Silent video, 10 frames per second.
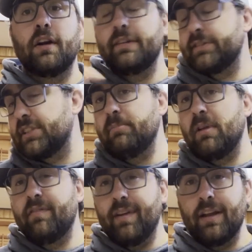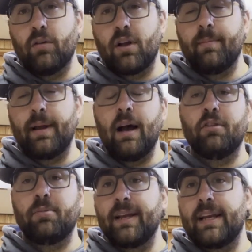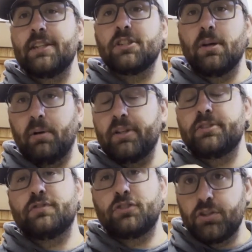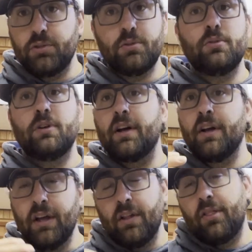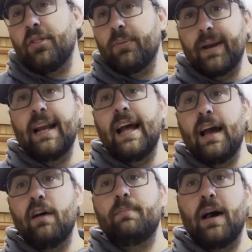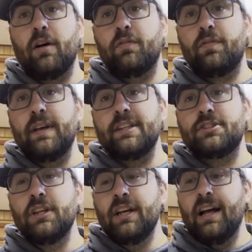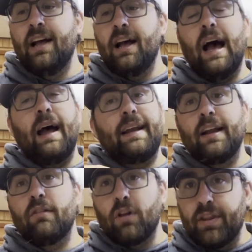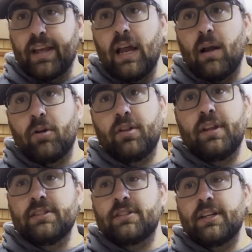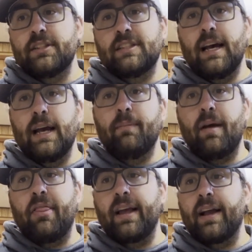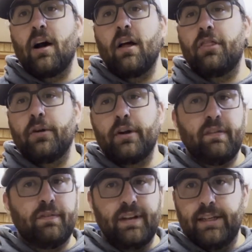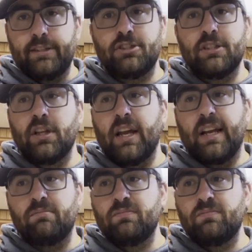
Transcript: And there's going to be a video coming out with me catching a bunch of 2 to 3.5 pound fish. I didn't run the camera the entire time. I think I caught 30 fish in like